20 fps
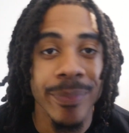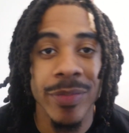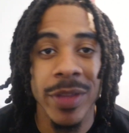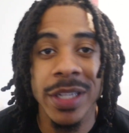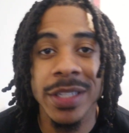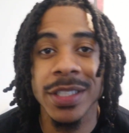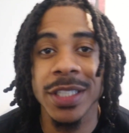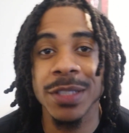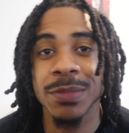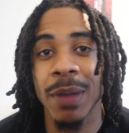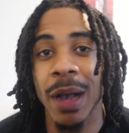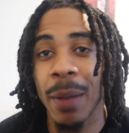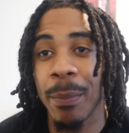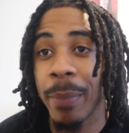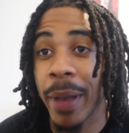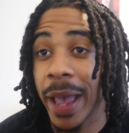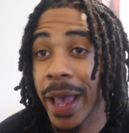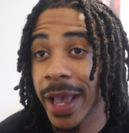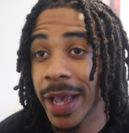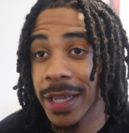this is my
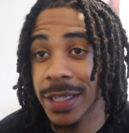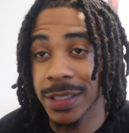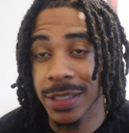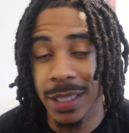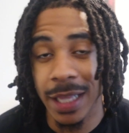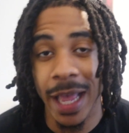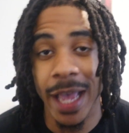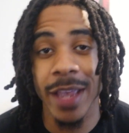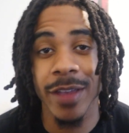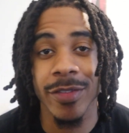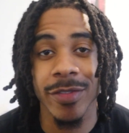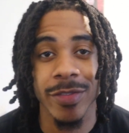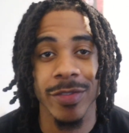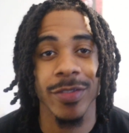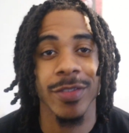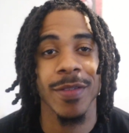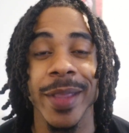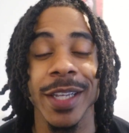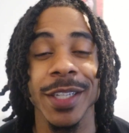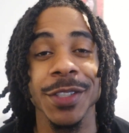past
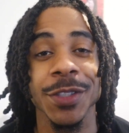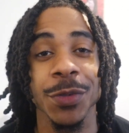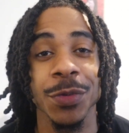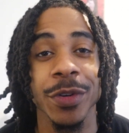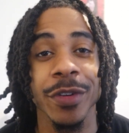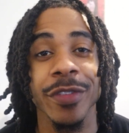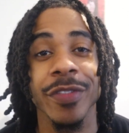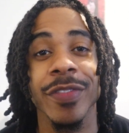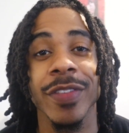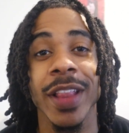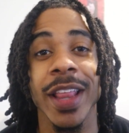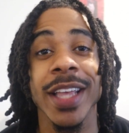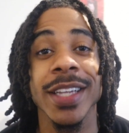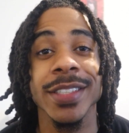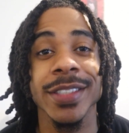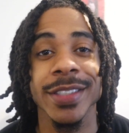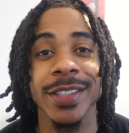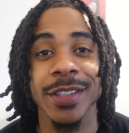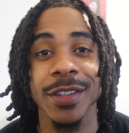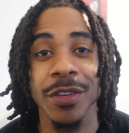life. It's a
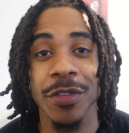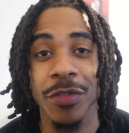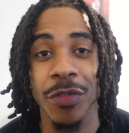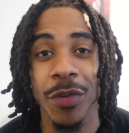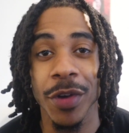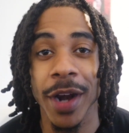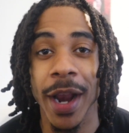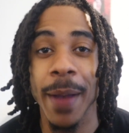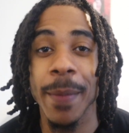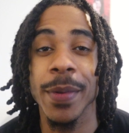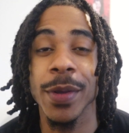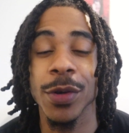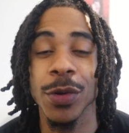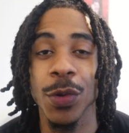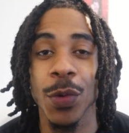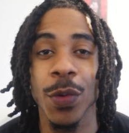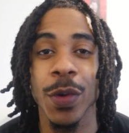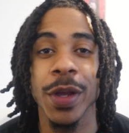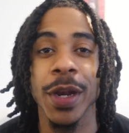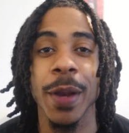reflection of what I've been
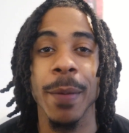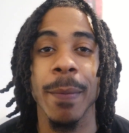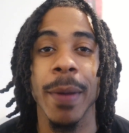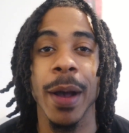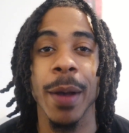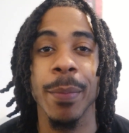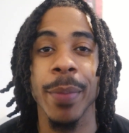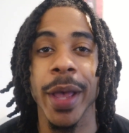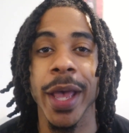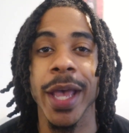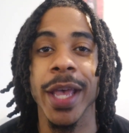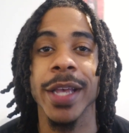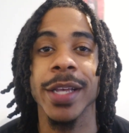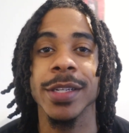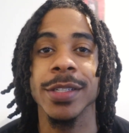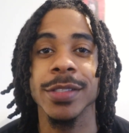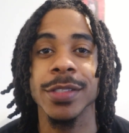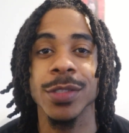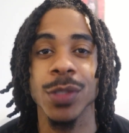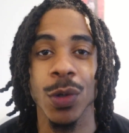doing in my
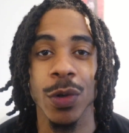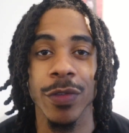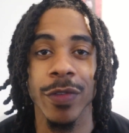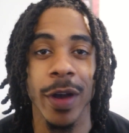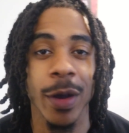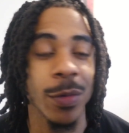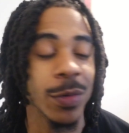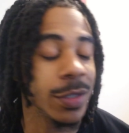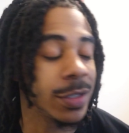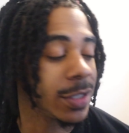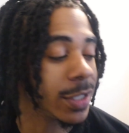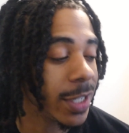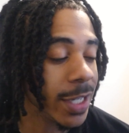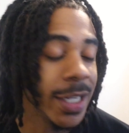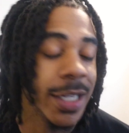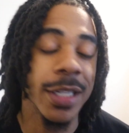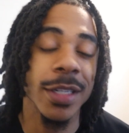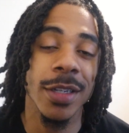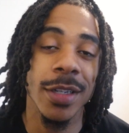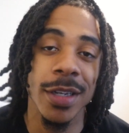past. So if I was
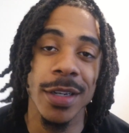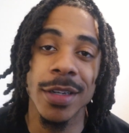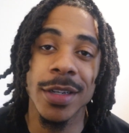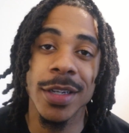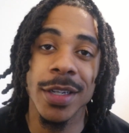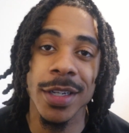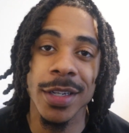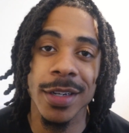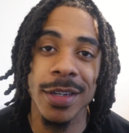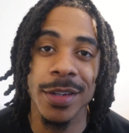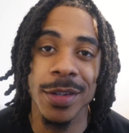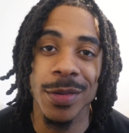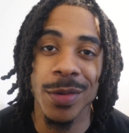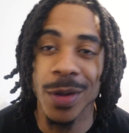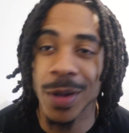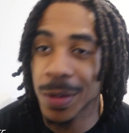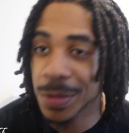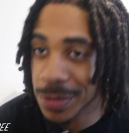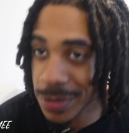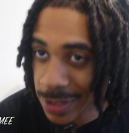eating good, you
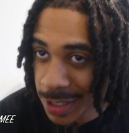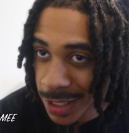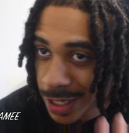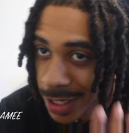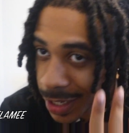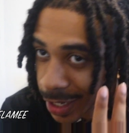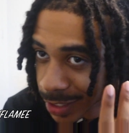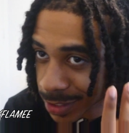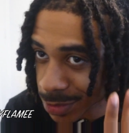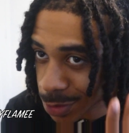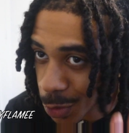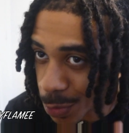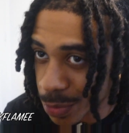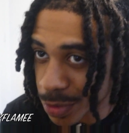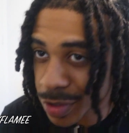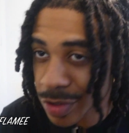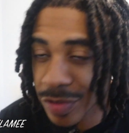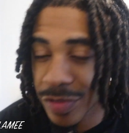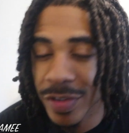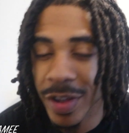know what I'm saying, that's gonna
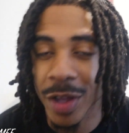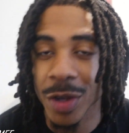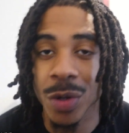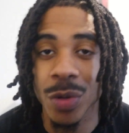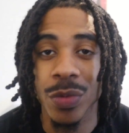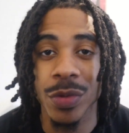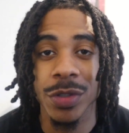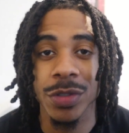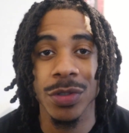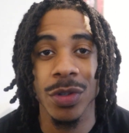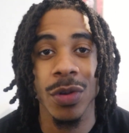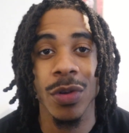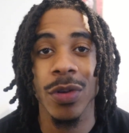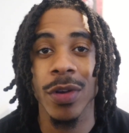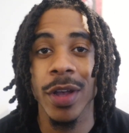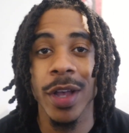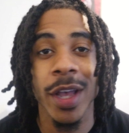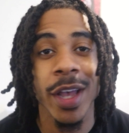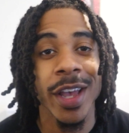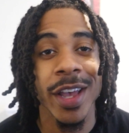be the final
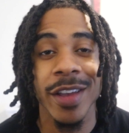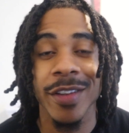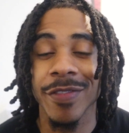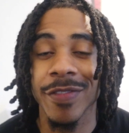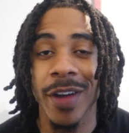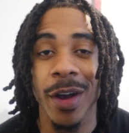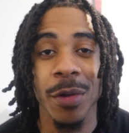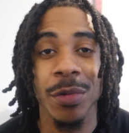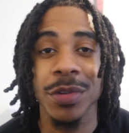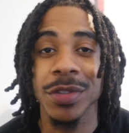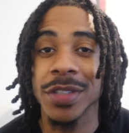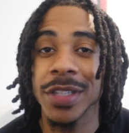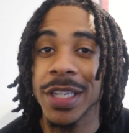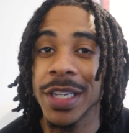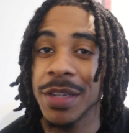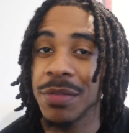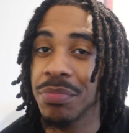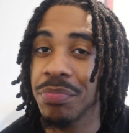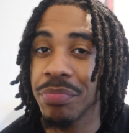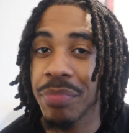result. If I was
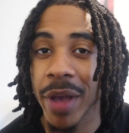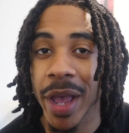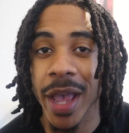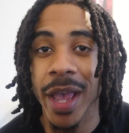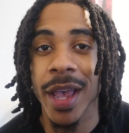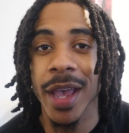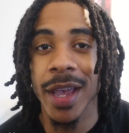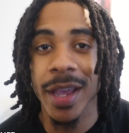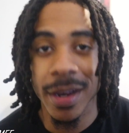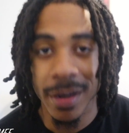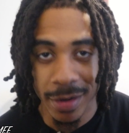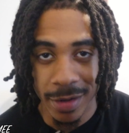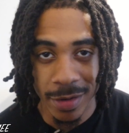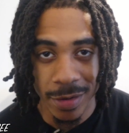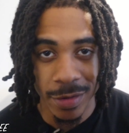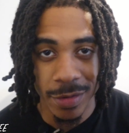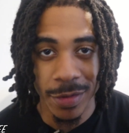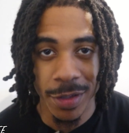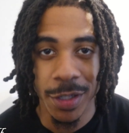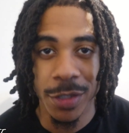eating bad,
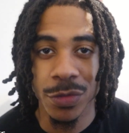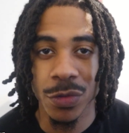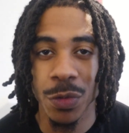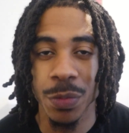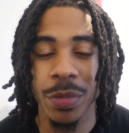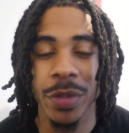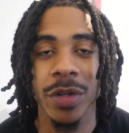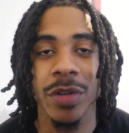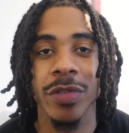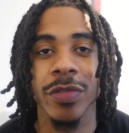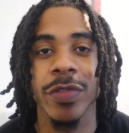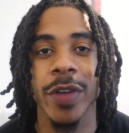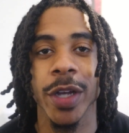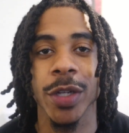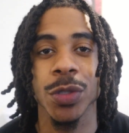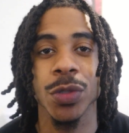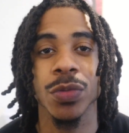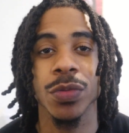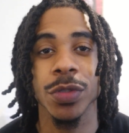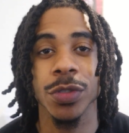this would be the
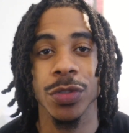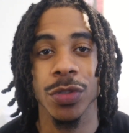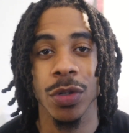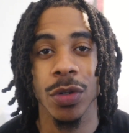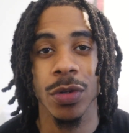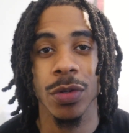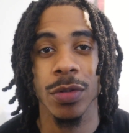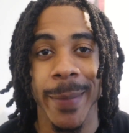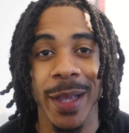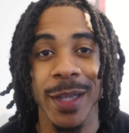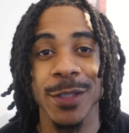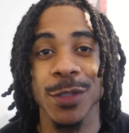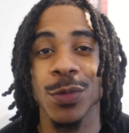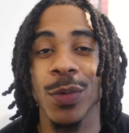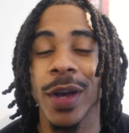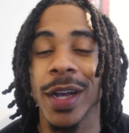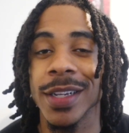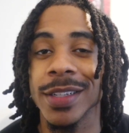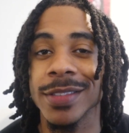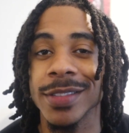final result. That's
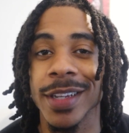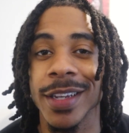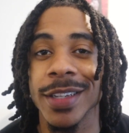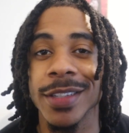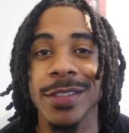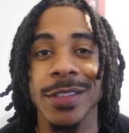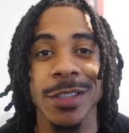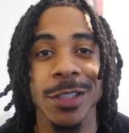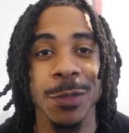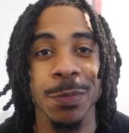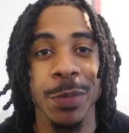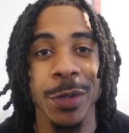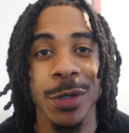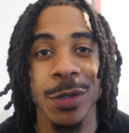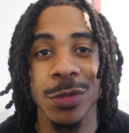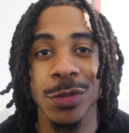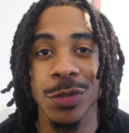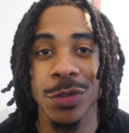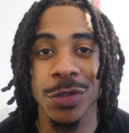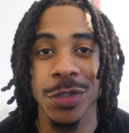why I say it's a
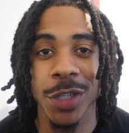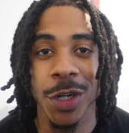spiritual